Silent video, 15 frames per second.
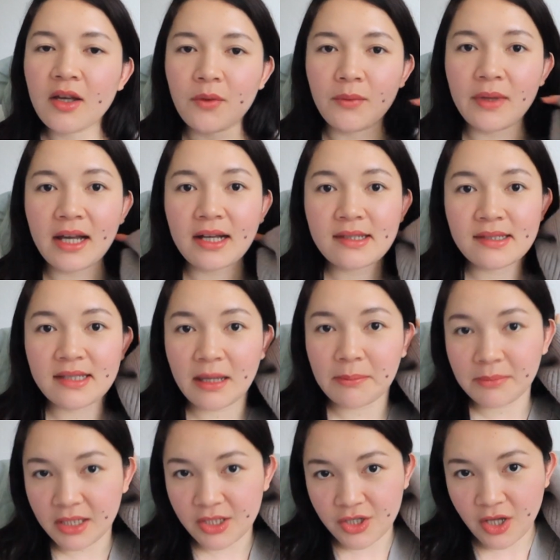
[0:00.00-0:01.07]
We
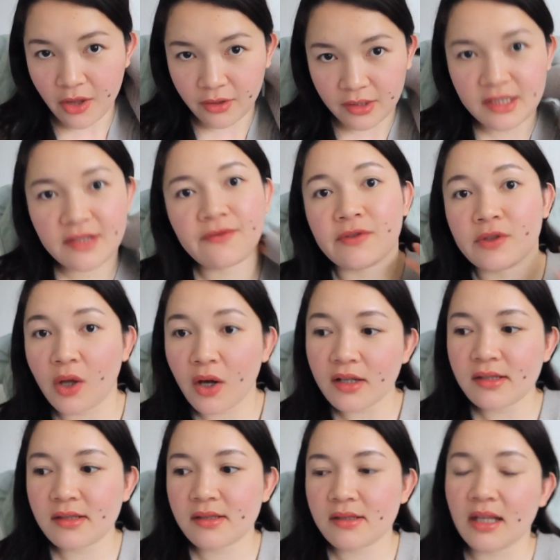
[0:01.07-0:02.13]
accept each other's
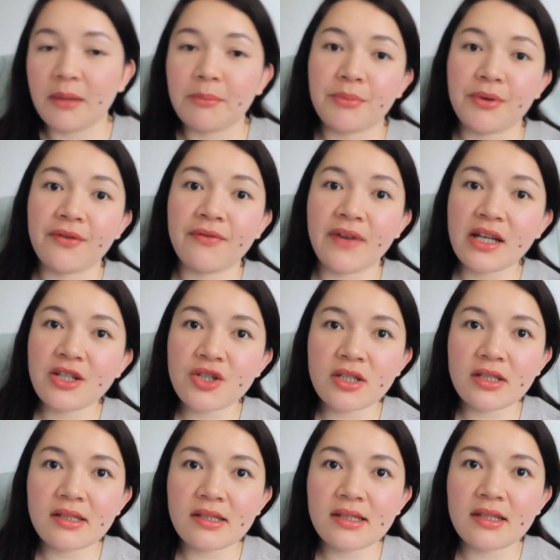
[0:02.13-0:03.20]
flaws,
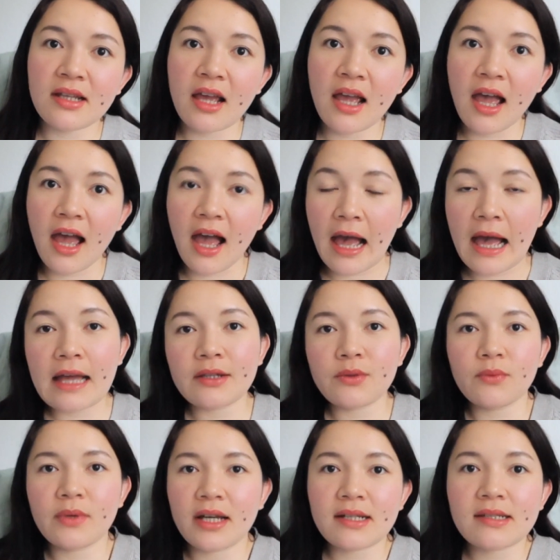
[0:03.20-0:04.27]
imperfections,
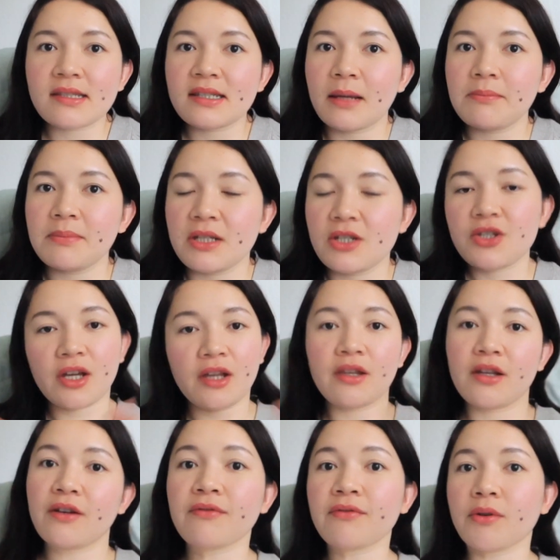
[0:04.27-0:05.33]
and we accept each
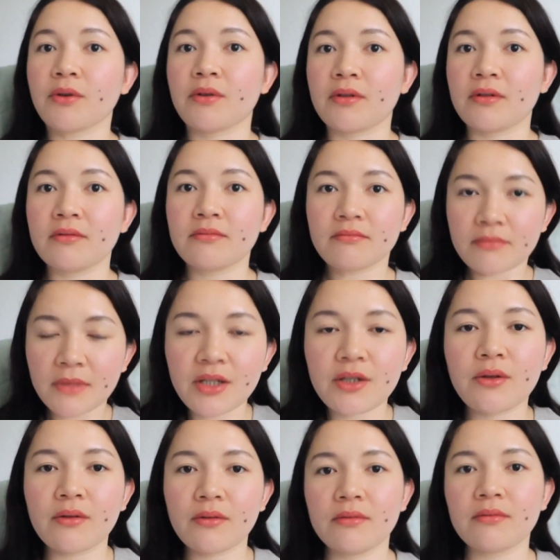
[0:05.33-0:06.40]
other for, you
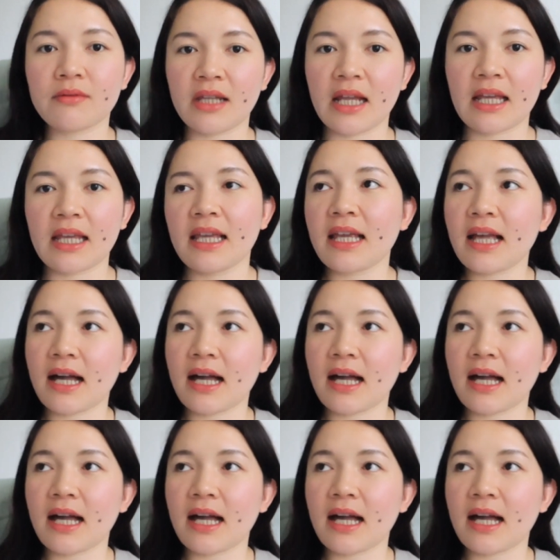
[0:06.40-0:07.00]
know, like he